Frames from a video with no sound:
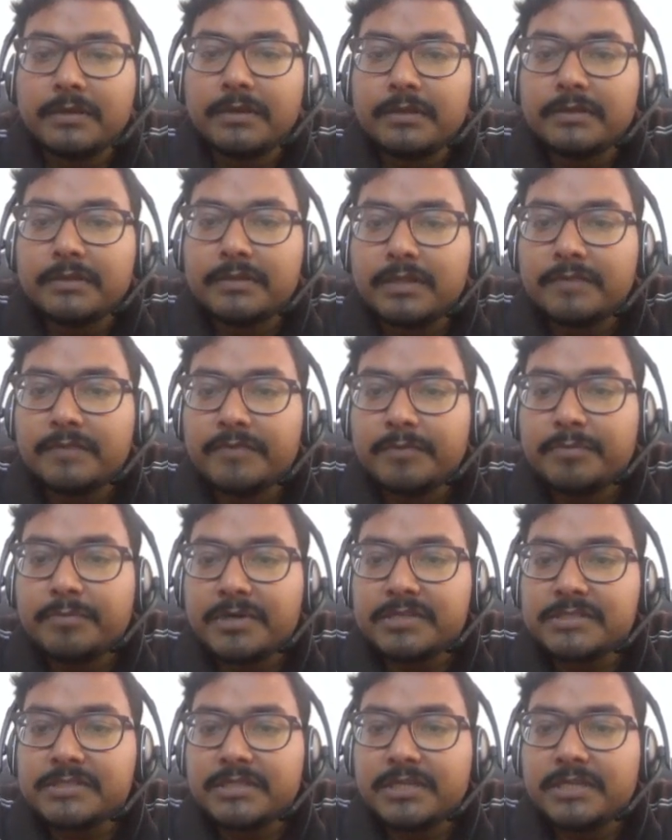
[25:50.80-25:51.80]
Then we
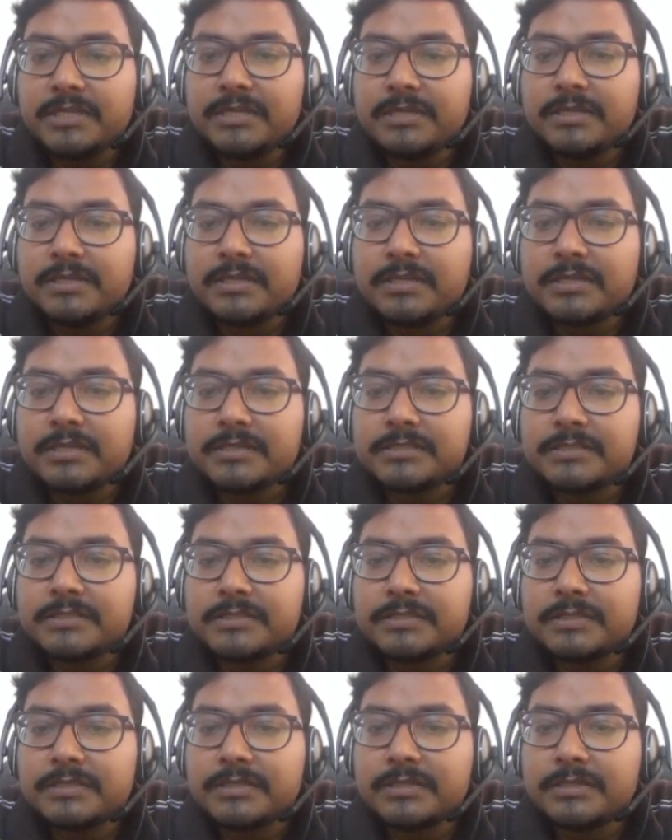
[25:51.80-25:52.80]
pass index,
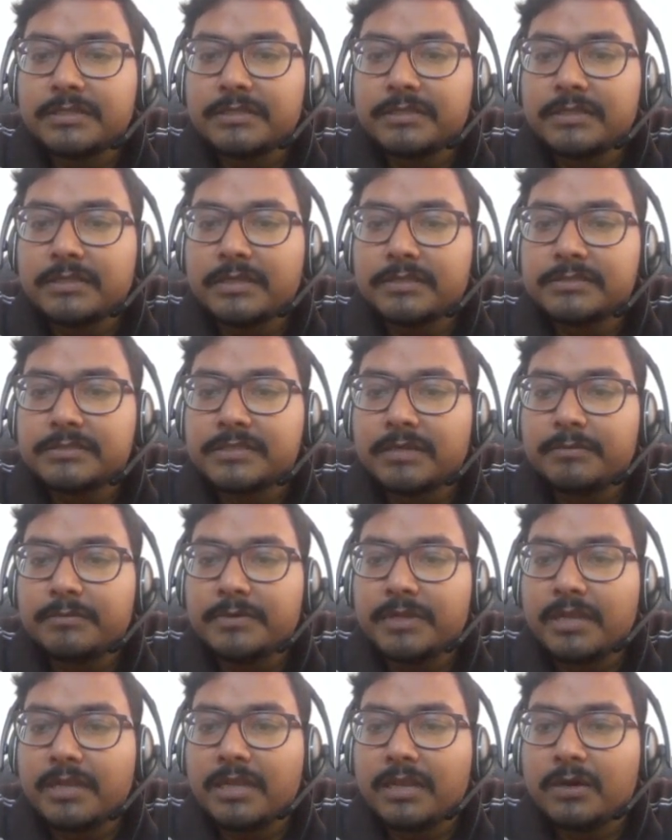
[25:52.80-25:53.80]
then some till
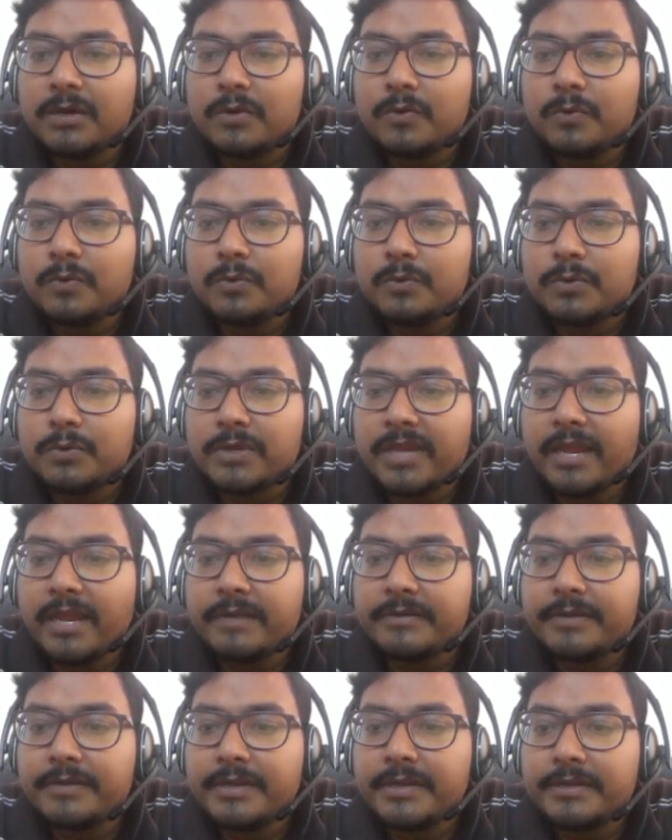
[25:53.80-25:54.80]
now,
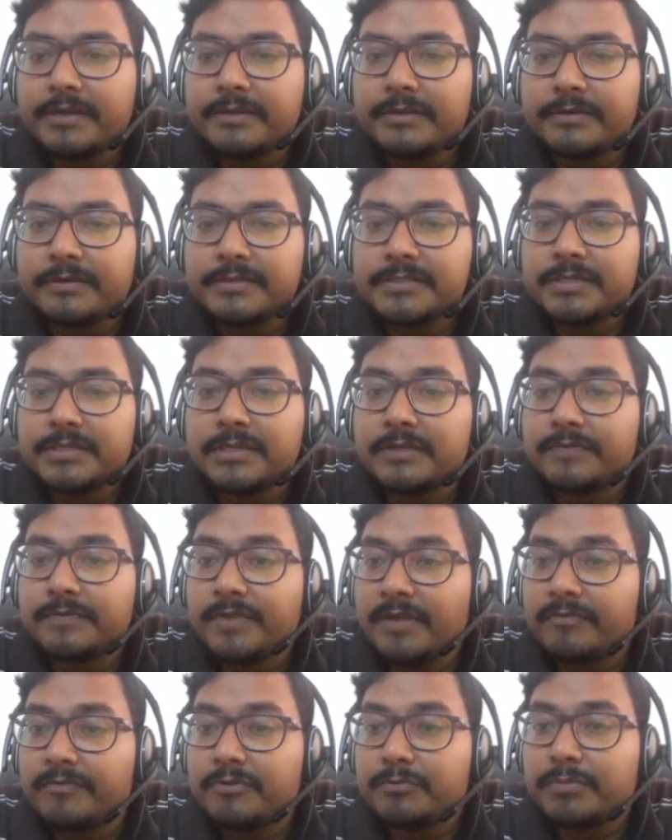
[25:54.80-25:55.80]
candidate, result. We
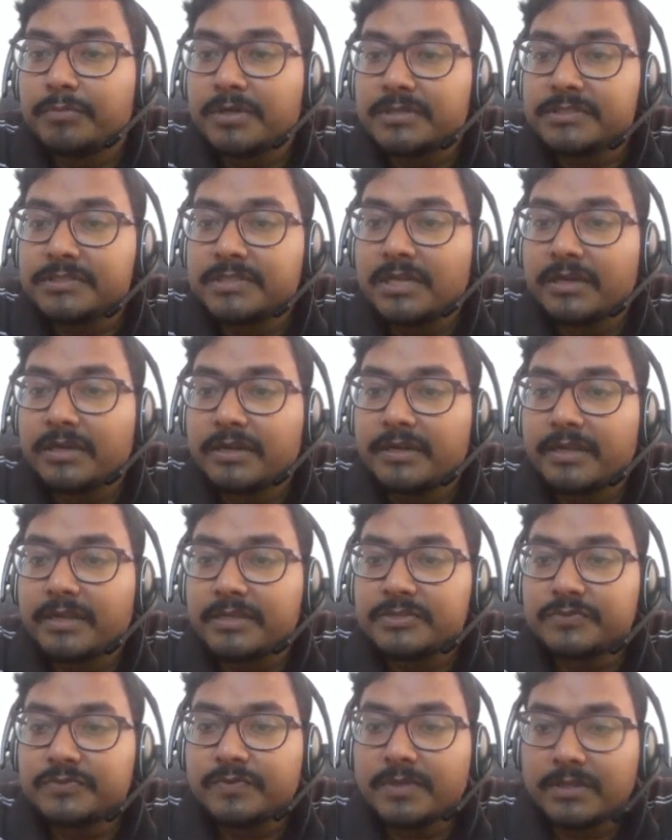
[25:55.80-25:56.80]
have to pass target
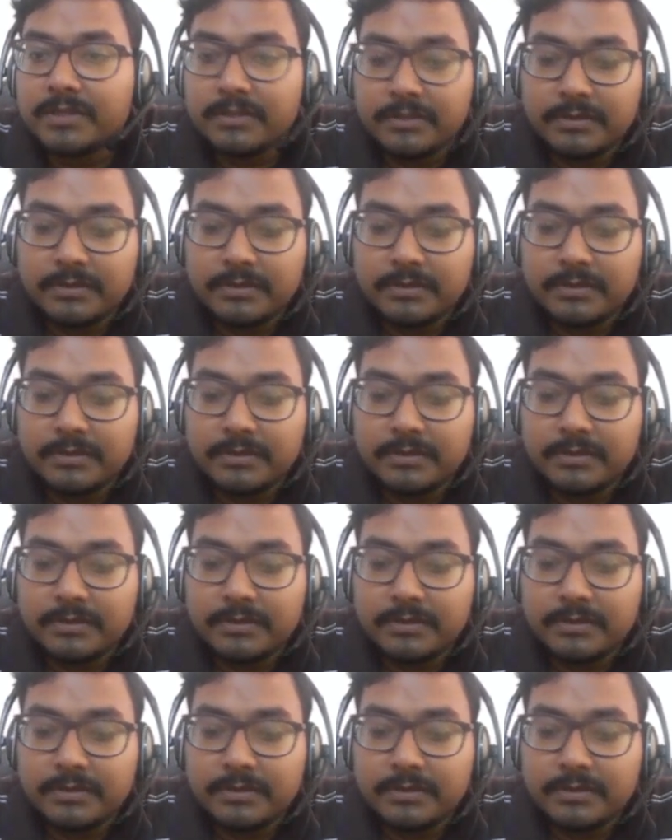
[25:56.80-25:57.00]
as well.